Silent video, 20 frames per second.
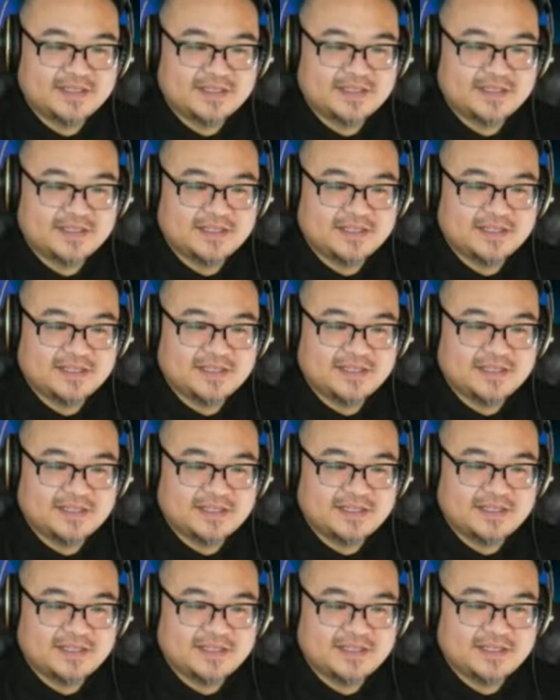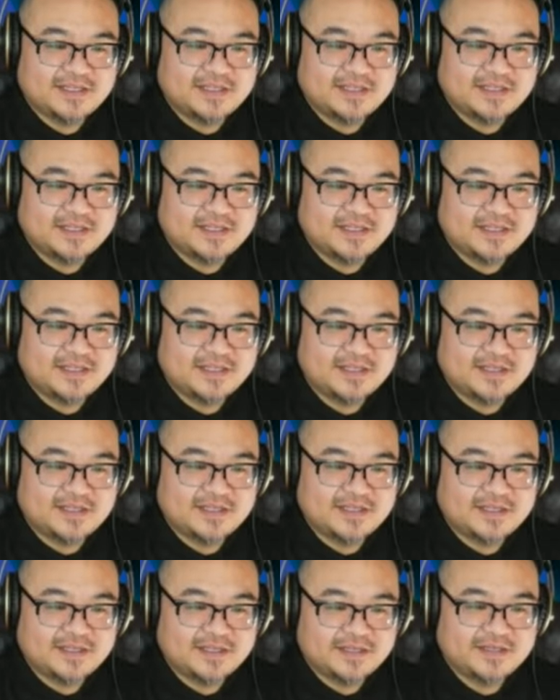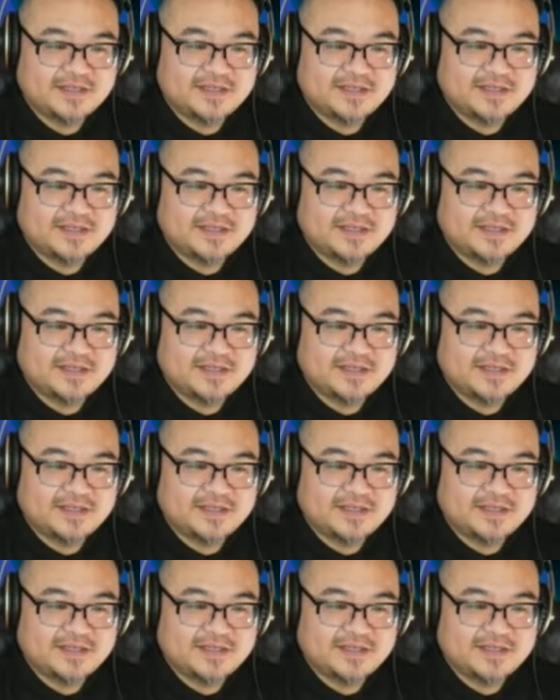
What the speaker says: (silent)